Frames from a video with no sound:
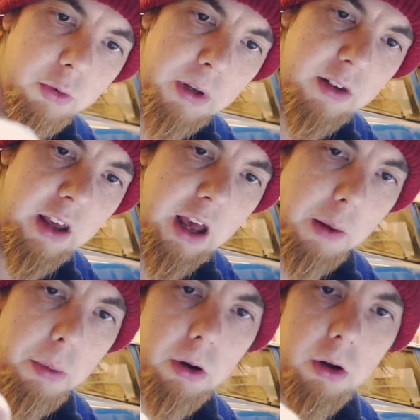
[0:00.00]
up in
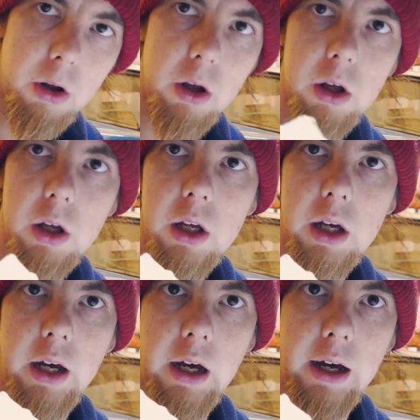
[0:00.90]
tape.
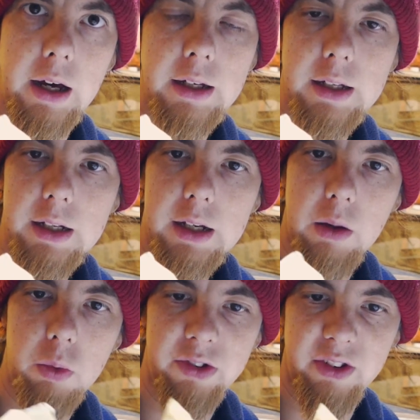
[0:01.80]

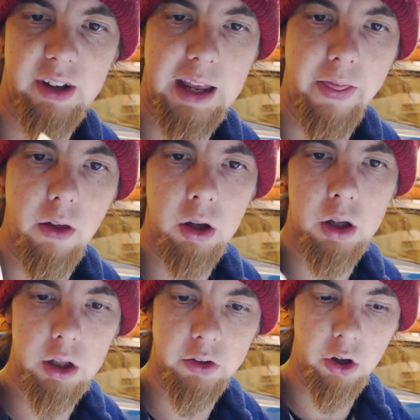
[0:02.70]
It wasn't together
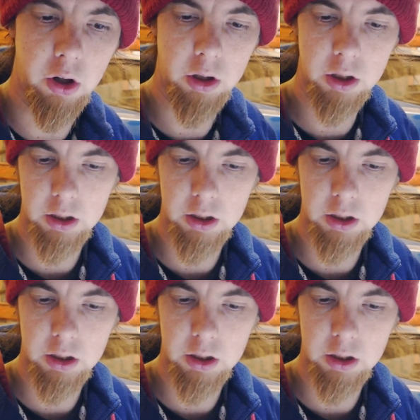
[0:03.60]
at all.